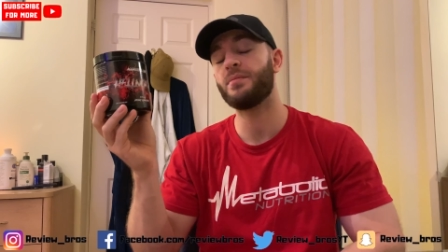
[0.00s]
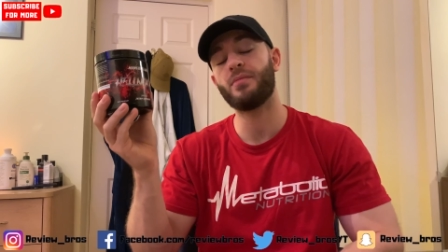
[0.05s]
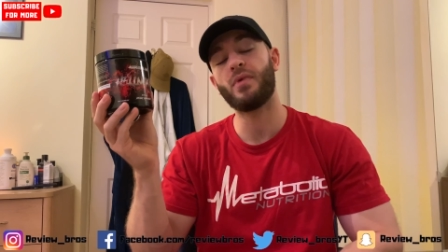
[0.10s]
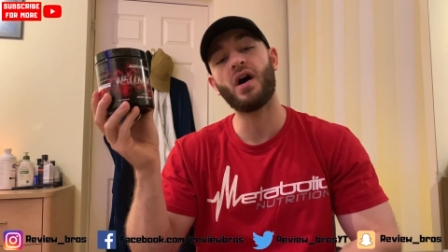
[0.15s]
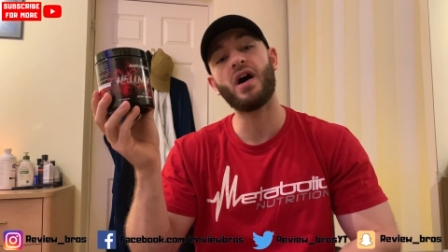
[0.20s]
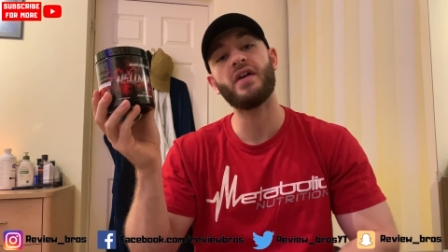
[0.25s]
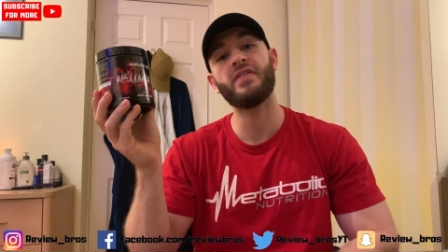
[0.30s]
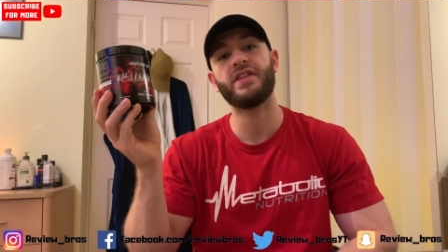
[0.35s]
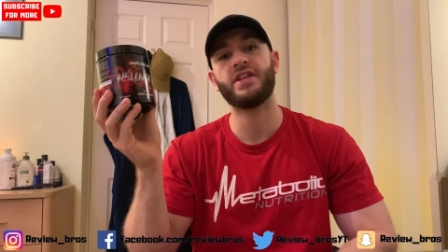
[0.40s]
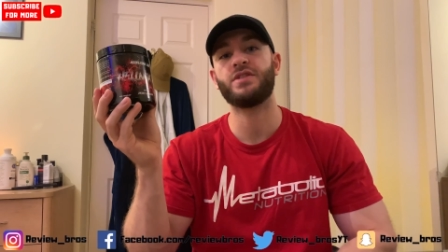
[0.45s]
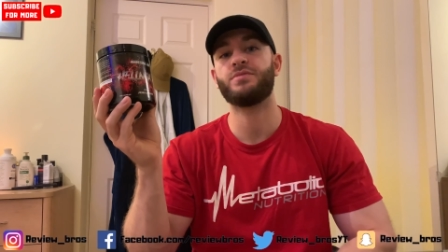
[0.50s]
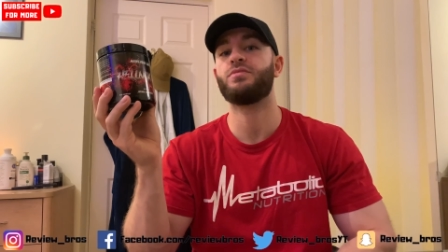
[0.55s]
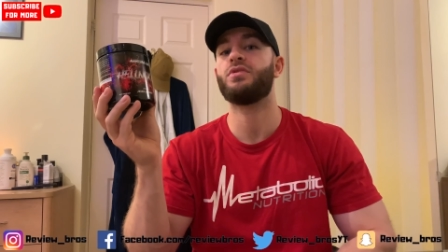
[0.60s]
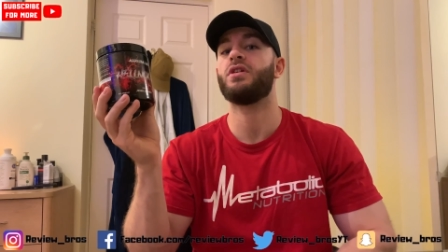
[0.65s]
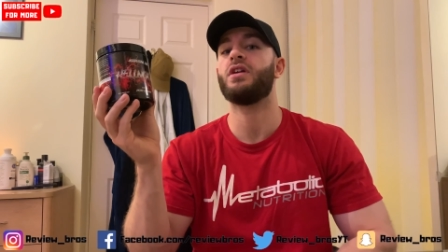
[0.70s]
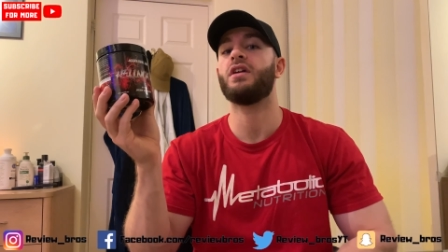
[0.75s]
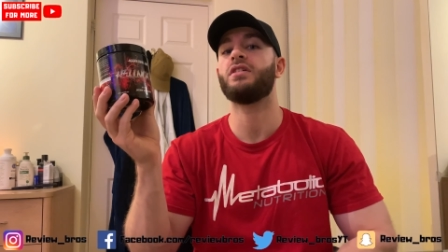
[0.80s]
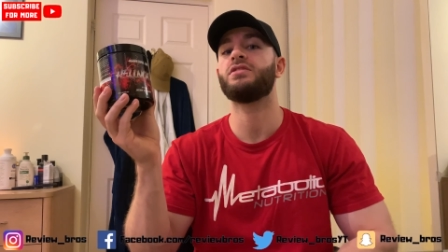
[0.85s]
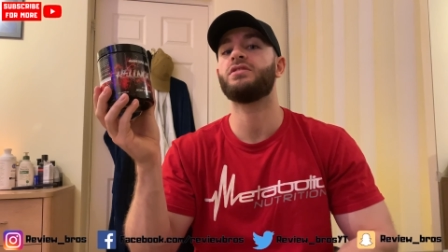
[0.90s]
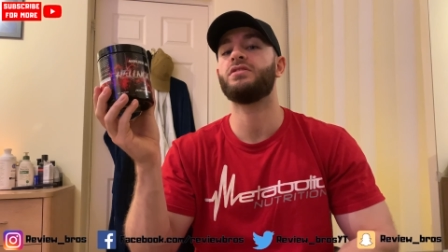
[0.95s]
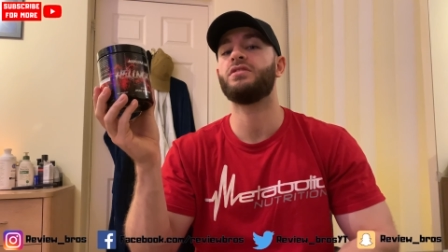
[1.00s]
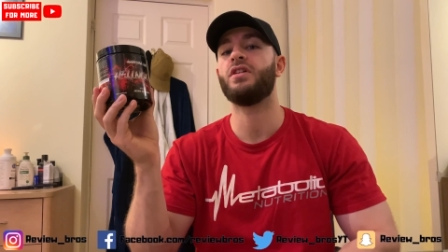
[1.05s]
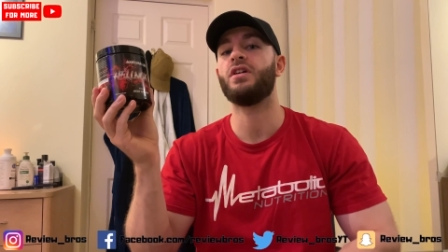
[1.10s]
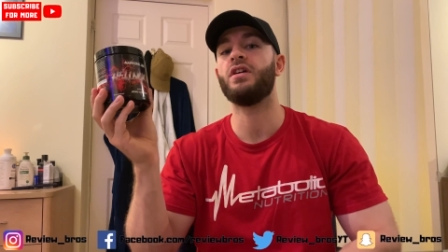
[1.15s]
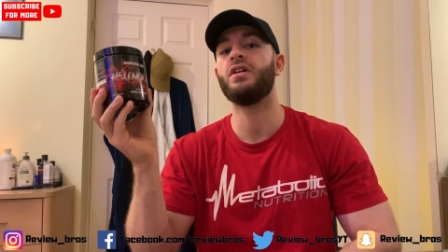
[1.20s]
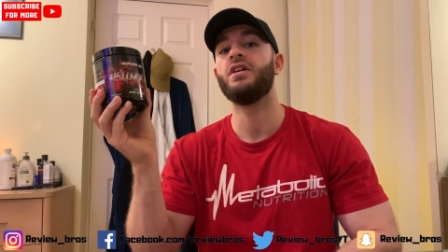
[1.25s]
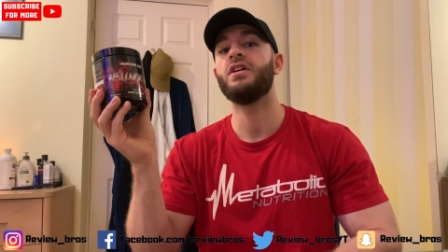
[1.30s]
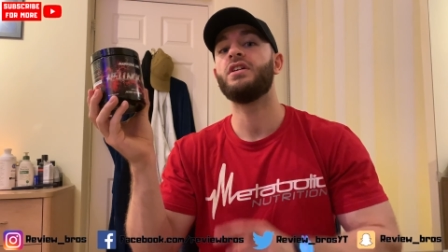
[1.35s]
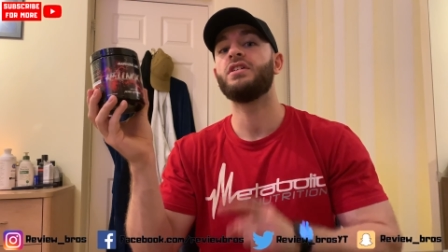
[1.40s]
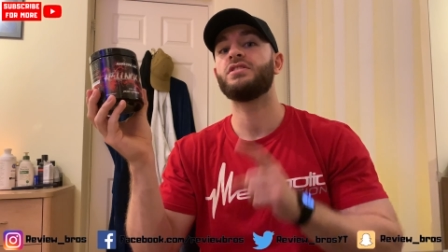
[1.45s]
buy this product or
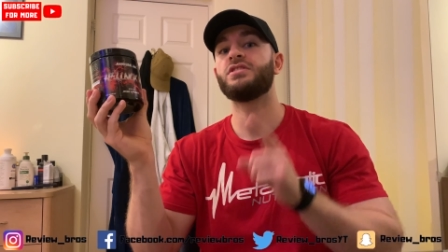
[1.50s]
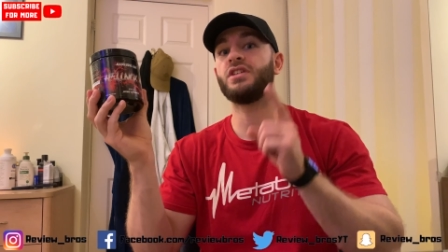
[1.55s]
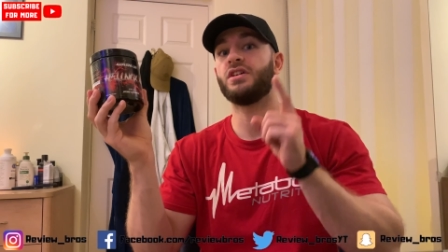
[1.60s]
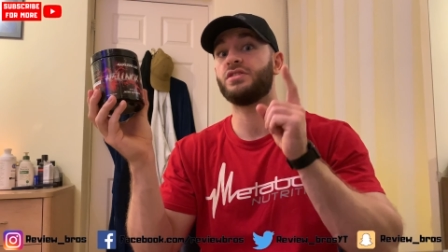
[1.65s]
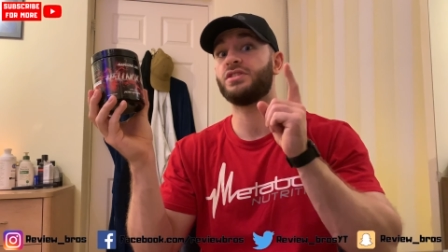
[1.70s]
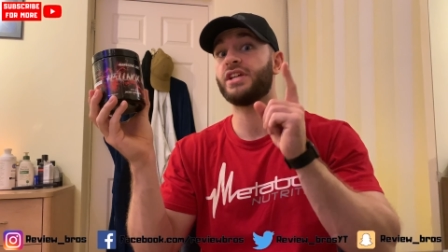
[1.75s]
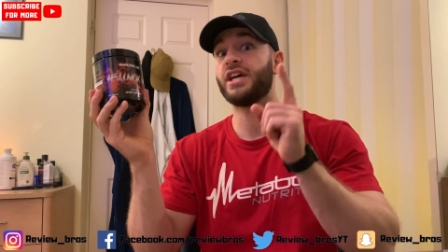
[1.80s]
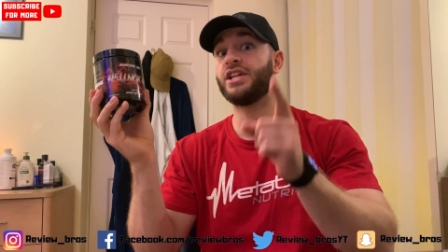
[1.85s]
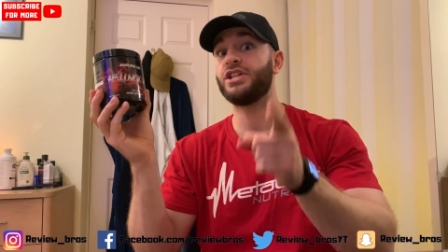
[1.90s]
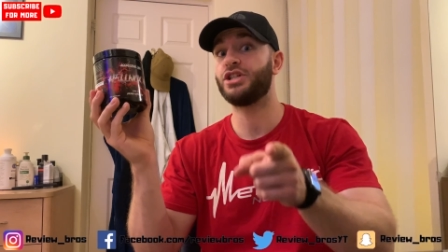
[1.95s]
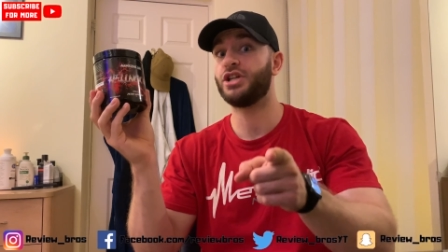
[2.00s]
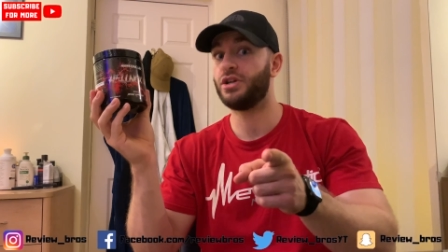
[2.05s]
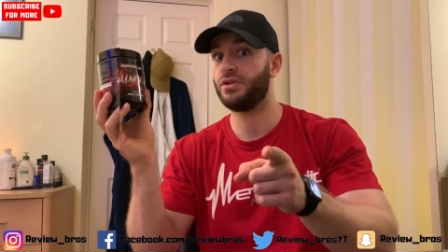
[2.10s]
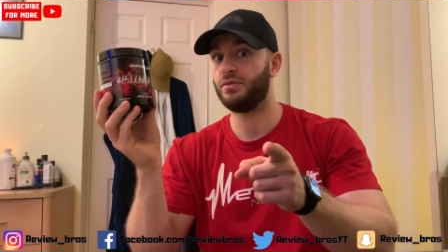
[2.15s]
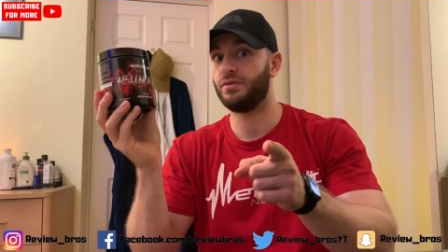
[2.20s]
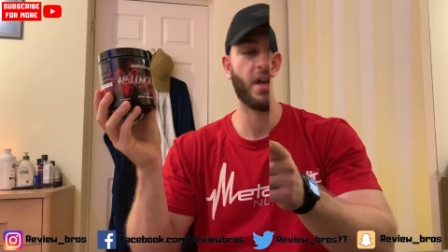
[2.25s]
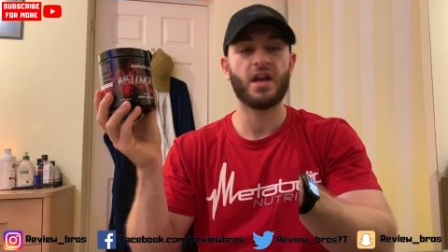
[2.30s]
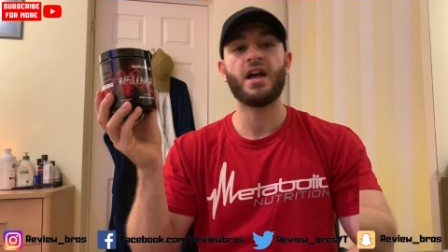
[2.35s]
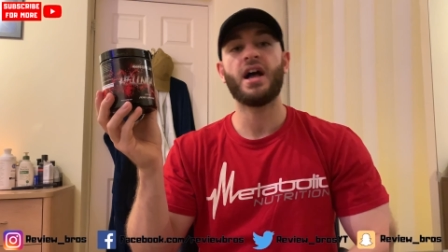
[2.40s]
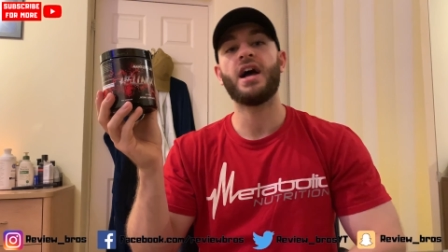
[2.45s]
not. So stay tuned.